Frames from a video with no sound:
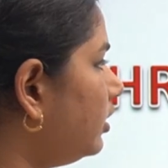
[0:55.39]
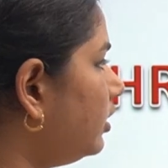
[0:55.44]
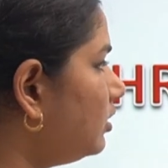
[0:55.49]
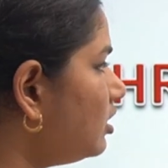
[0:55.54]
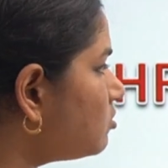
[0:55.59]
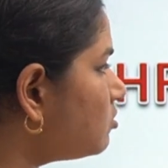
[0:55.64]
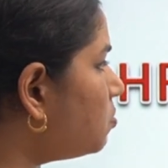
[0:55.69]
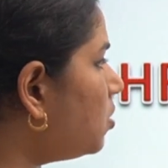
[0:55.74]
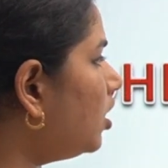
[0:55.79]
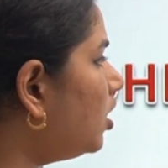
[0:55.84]

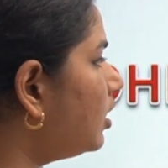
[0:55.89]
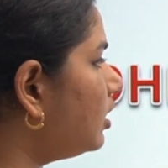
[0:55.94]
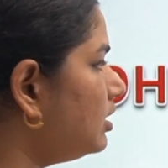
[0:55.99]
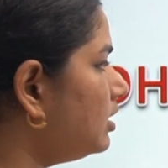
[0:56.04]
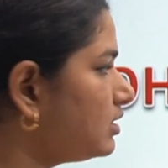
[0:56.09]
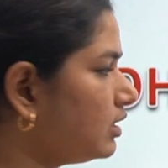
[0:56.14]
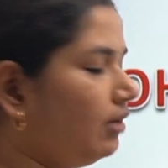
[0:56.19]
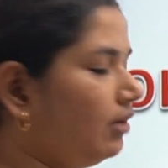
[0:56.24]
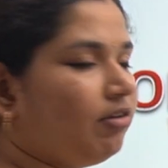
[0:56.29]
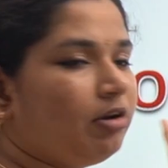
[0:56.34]
This model
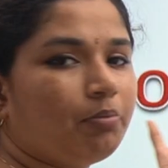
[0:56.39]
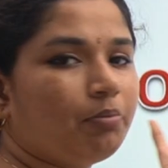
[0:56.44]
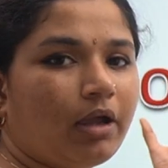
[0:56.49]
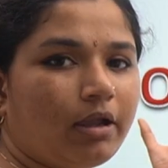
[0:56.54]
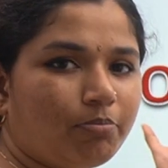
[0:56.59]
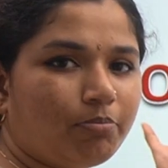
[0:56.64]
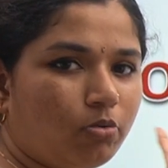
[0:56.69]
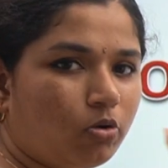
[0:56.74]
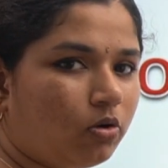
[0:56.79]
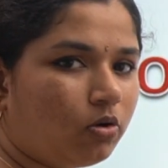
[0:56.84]
is given by
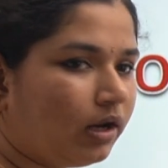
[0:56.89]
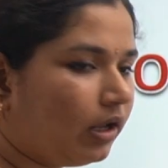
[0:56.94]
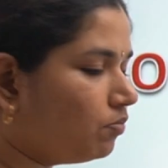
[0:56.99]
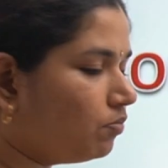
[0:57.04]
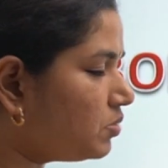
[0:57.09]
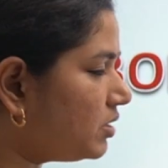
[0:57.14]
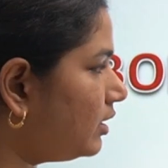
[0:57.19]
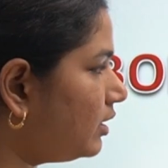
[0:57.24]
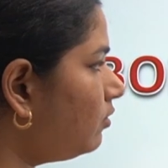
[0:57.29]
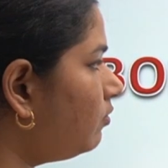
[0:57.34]
Bohr
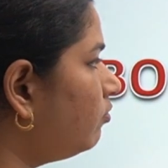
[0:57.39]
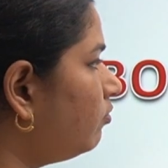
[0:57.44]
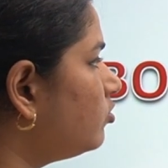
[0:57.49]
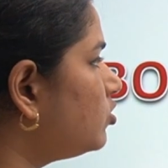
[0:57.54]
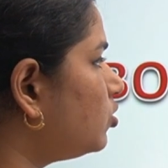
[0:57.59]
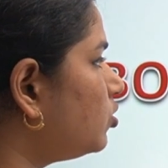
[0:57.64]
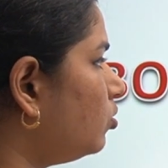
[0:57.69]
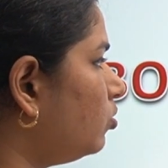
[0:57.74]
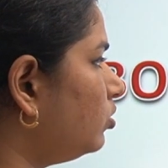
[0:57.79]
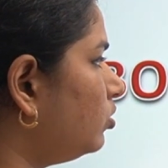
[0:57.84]
himself.
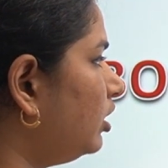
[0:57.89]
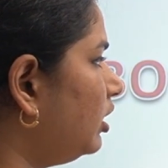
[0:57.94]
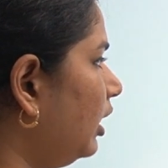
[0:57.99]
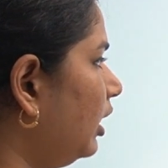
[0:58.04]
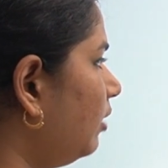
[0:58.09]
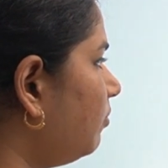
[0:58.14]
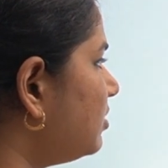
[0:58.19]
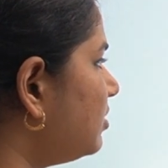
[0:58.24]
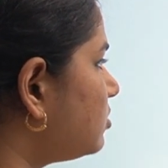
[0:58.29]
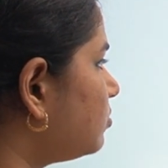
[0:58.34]
So the
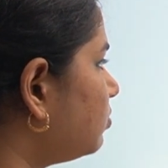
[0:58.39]
name is